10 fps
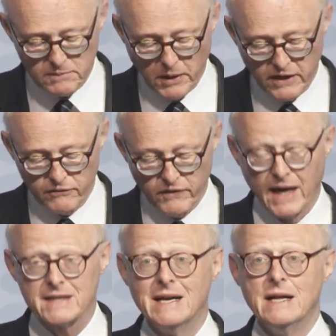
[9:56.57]
by the
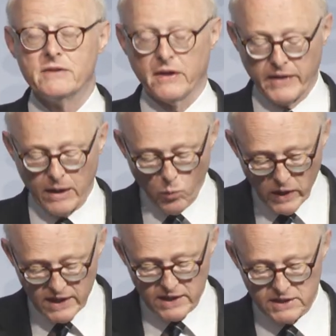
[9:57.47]
fact that they
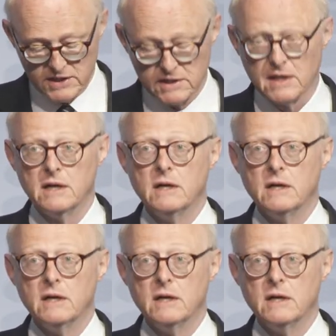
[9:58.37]
witnessed